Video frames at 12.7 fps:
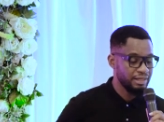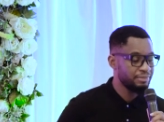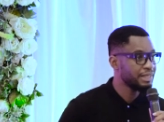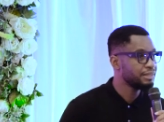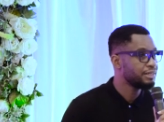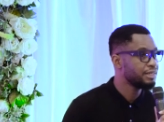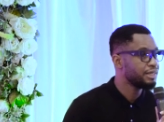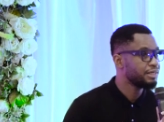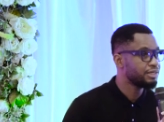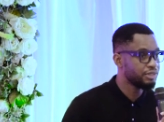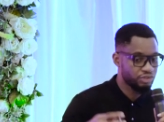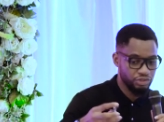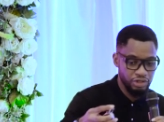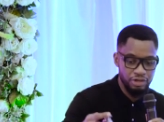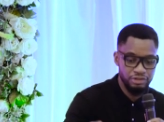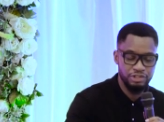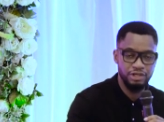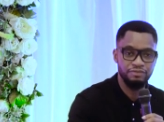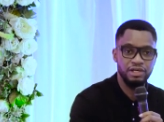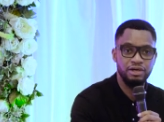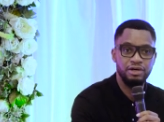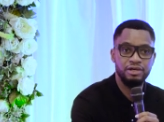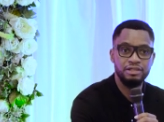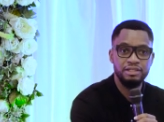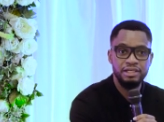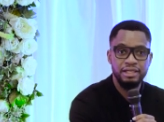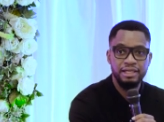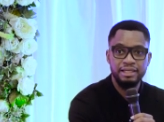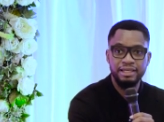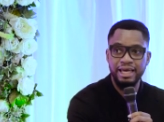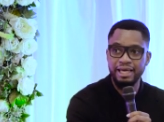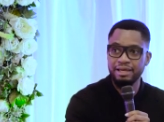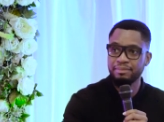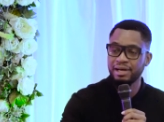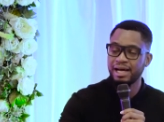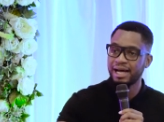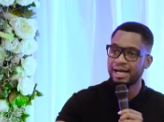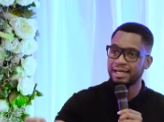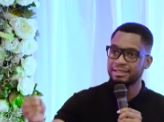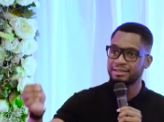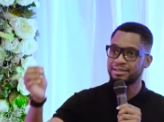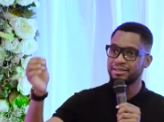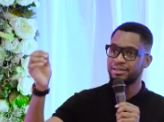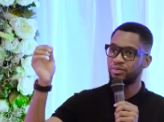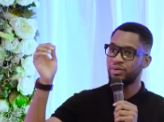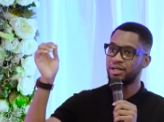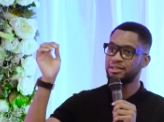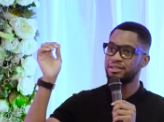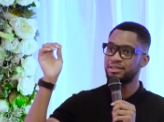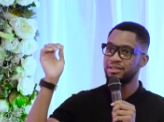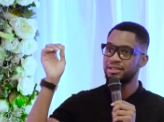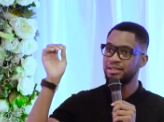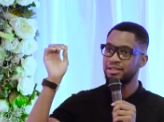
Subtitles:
Amen? The sons of God came and what?